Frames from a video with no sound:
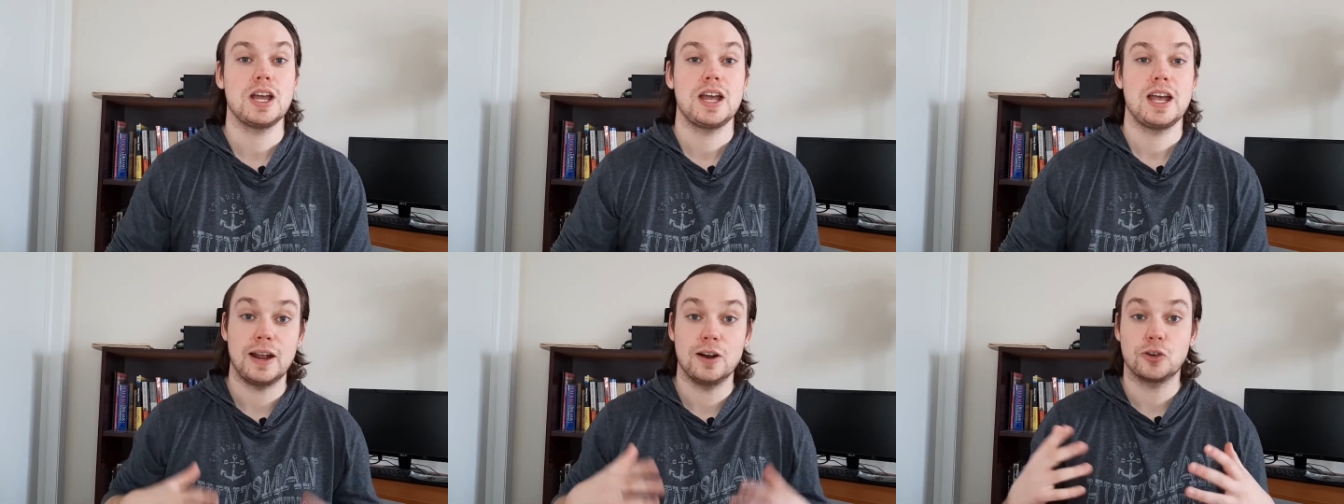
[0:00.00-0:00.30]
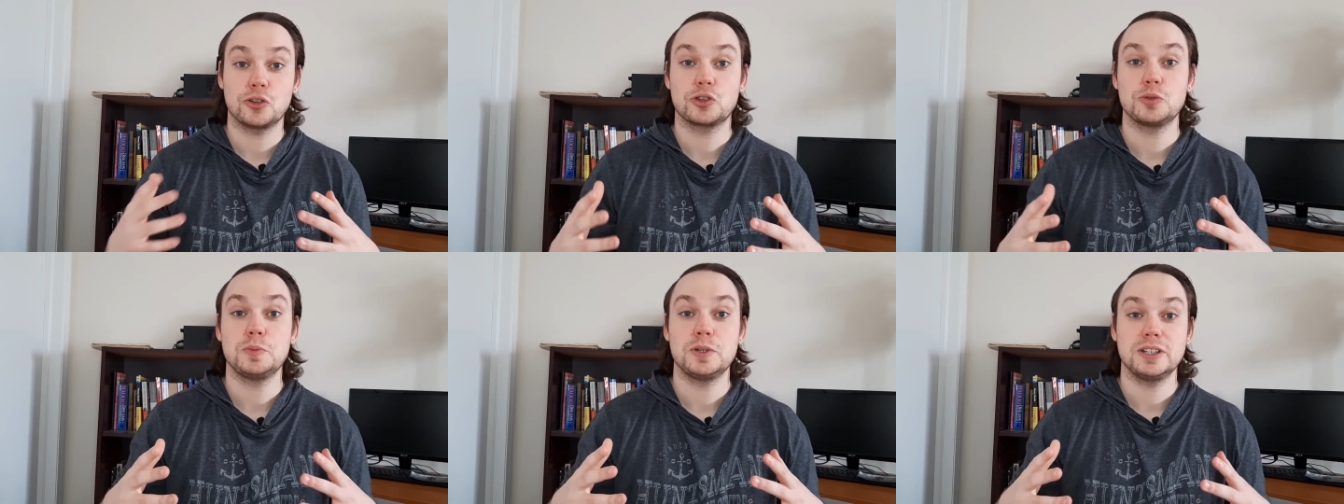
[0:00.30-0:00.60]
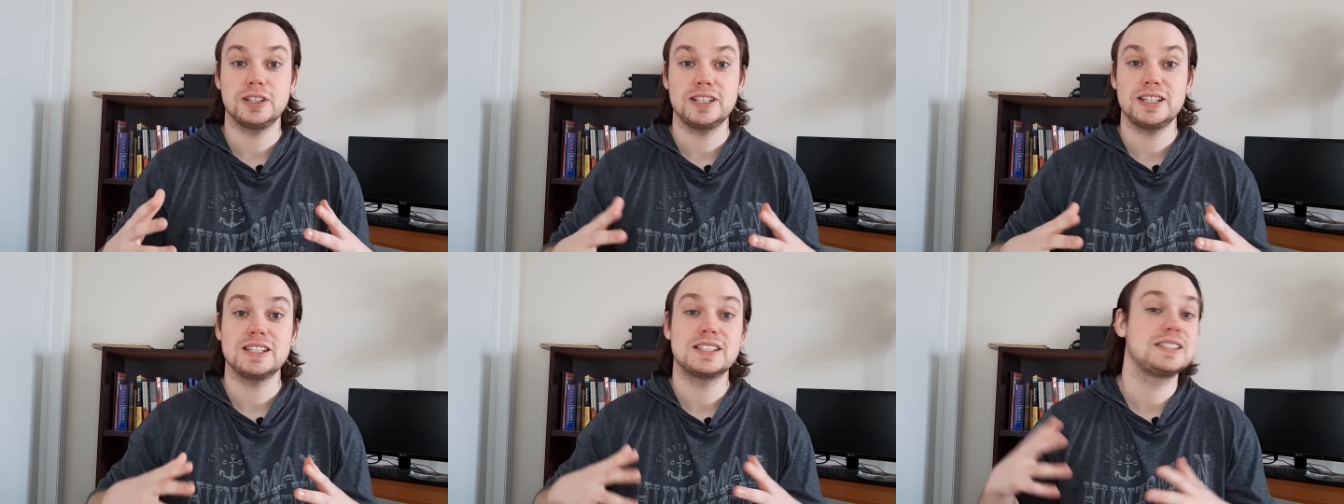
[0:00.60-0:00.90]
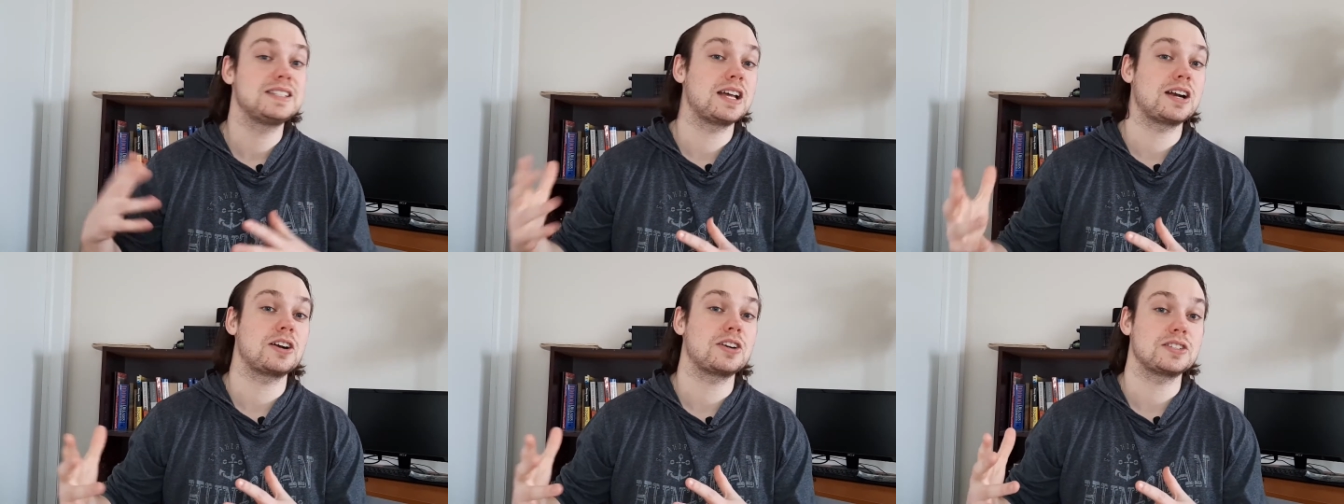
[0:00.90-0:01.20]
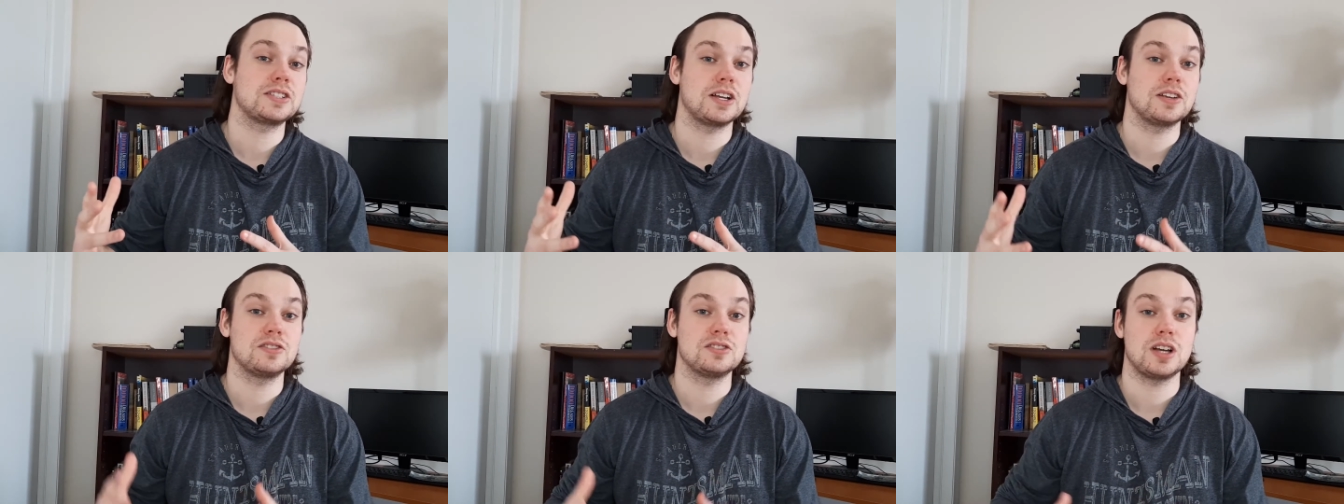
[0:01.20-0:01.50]
and ultimately set
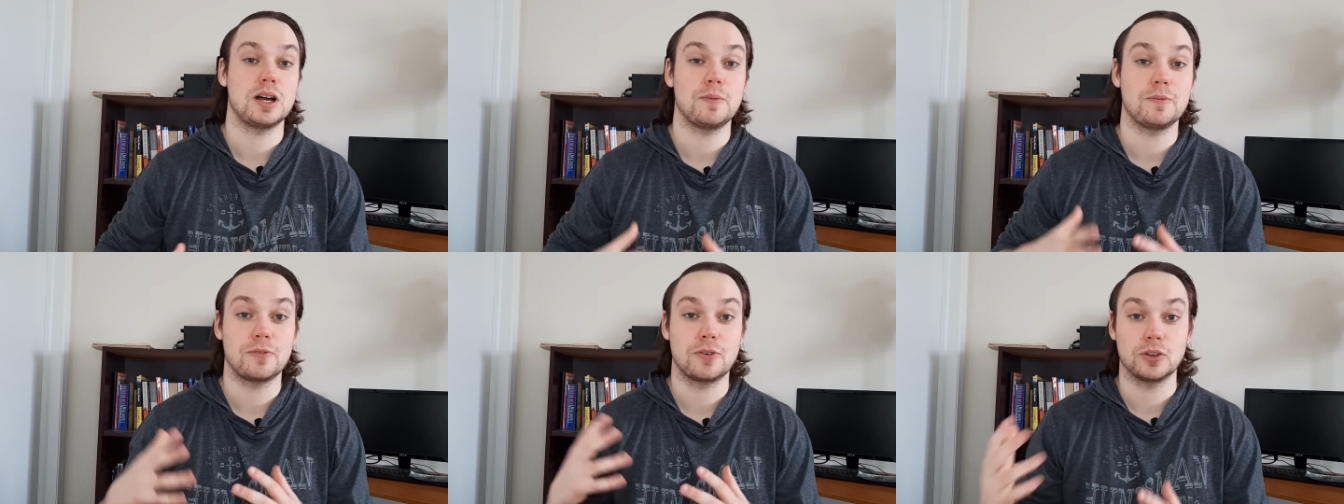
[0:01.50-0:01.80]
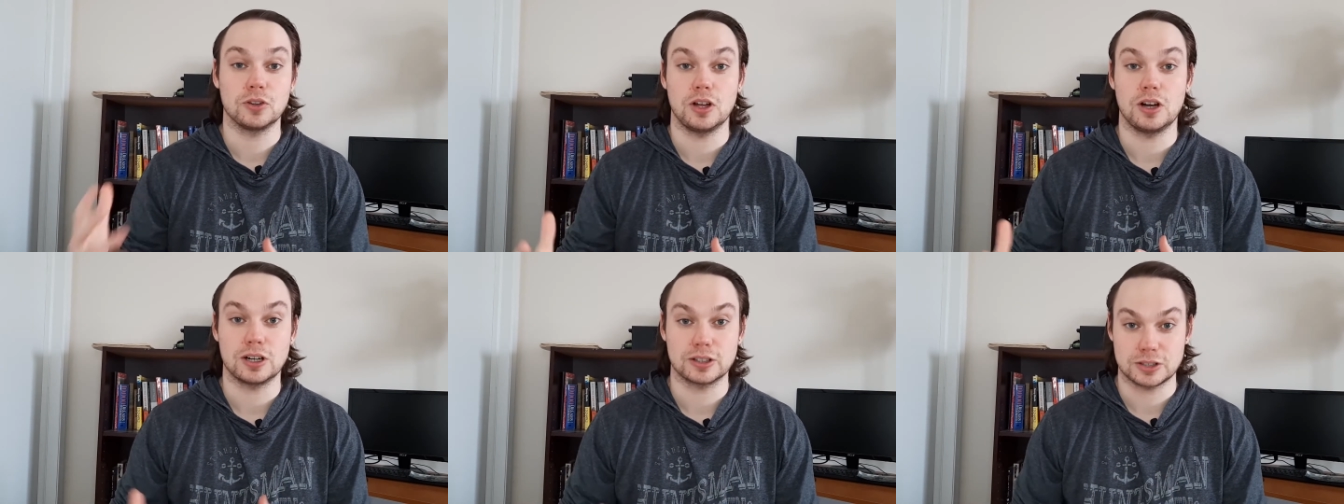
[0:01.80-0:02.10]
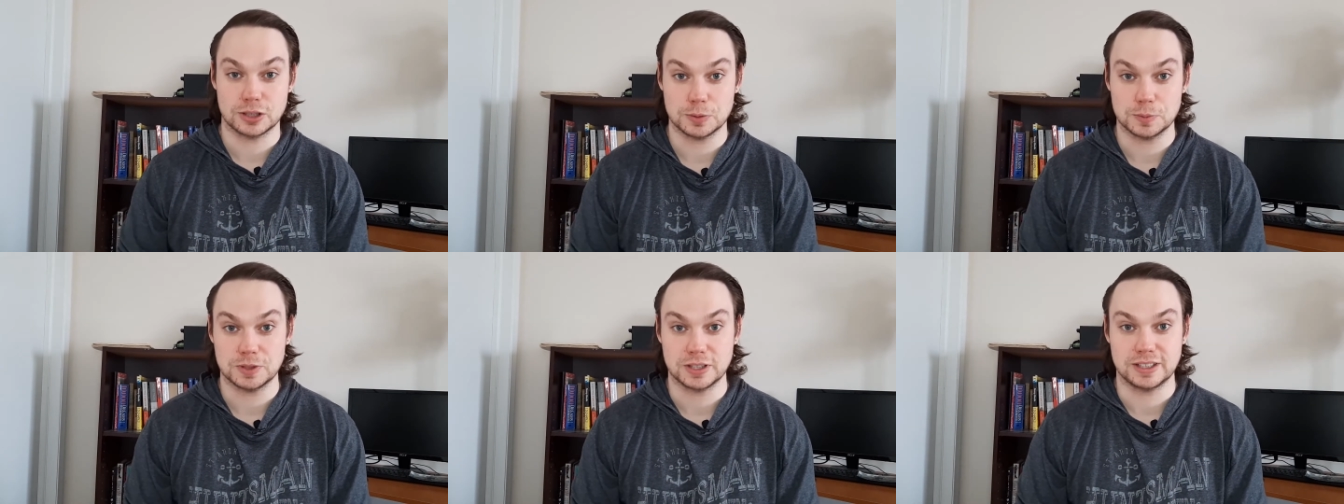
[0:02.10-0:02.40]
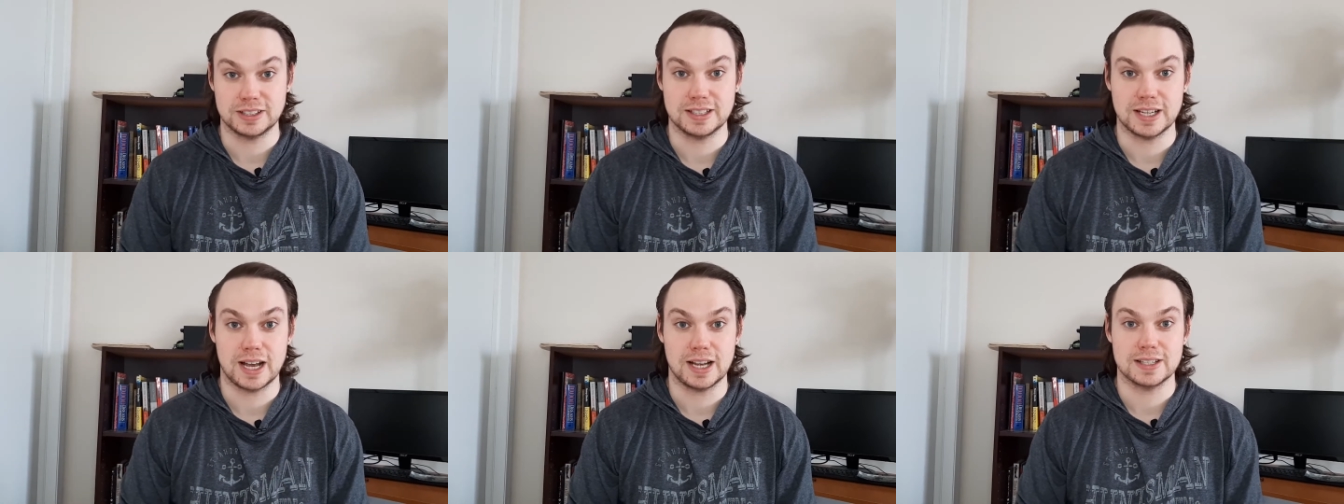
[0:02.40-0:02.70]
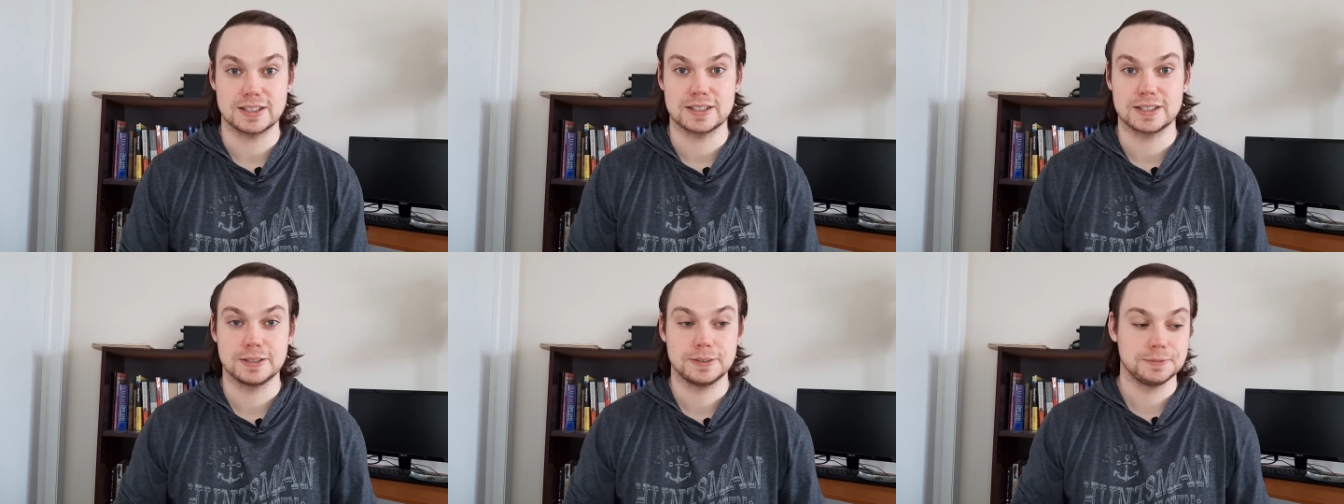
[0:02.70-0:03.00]
ourselves up for long-term success.